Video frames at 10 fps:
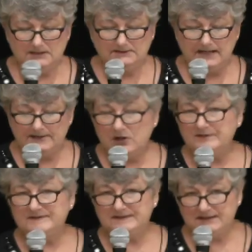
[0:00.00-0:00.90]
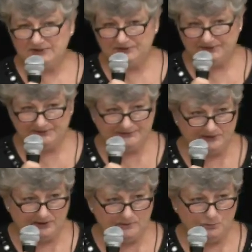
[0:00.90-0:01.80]
Not all seizures
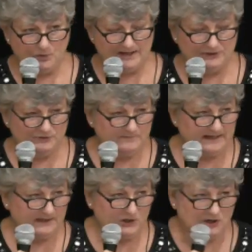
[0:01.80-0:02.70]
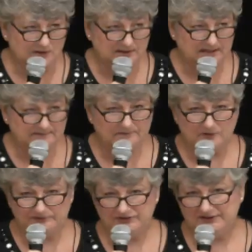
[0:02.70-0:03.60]
are what you might call
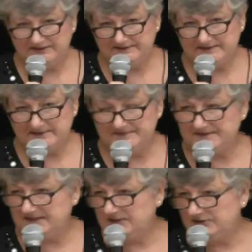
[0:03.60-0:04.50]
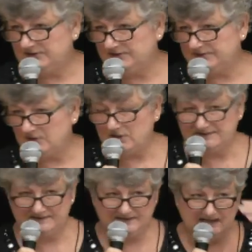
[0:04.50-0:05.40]
convulsions. Some seizures are
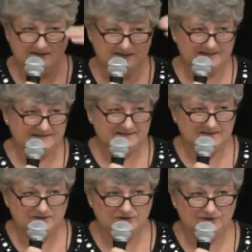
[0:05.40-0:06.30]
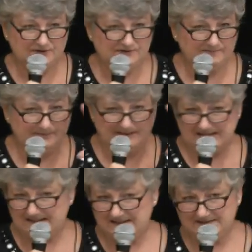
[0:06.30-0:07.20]
staring seizures,
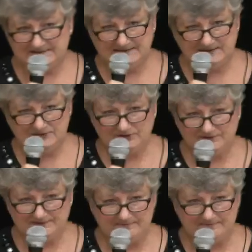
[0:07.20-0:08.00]
blinking seizures.